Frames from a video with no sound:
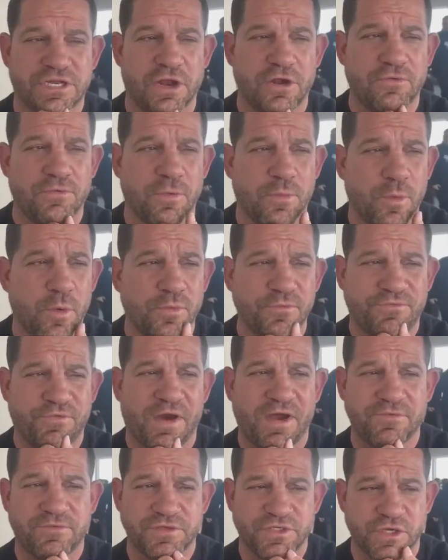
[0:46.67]
low reward
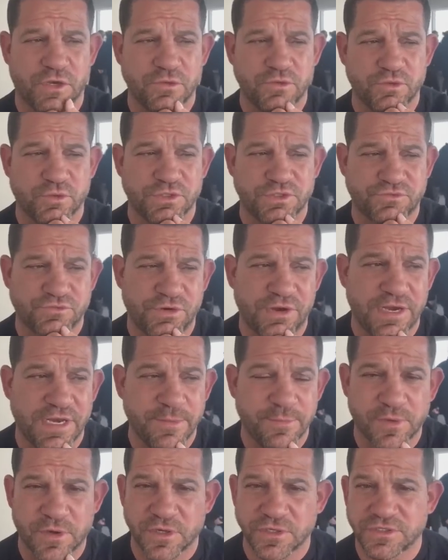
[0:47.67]
fight for Joe Joyce,
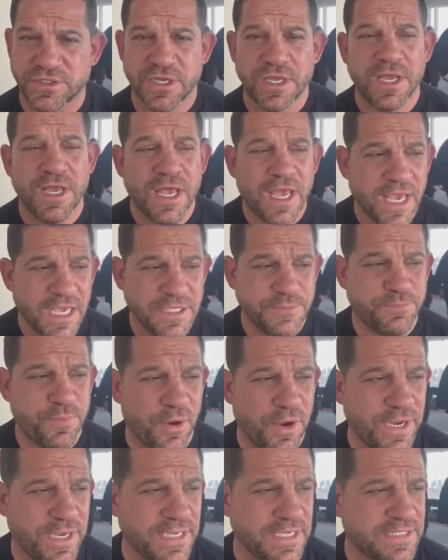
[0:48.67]
really, because he's
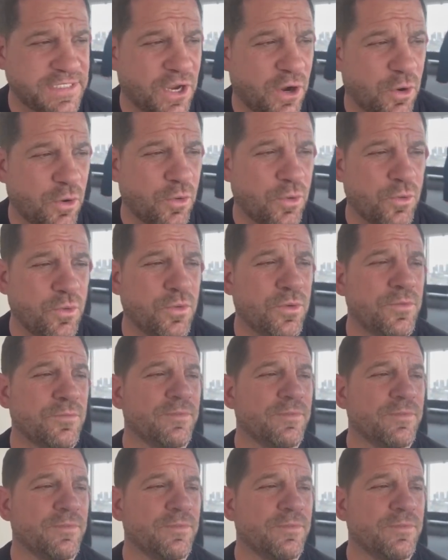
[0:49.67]
putting his whole